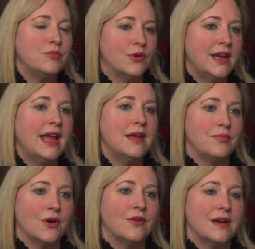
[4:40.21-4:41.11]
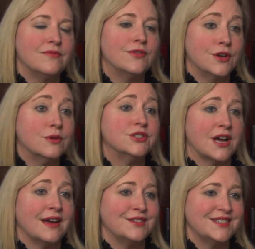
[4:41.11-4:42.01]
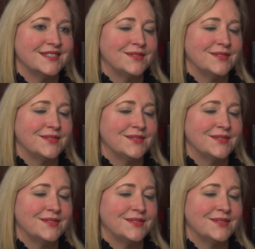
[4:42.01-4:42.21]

pre-K program for your child.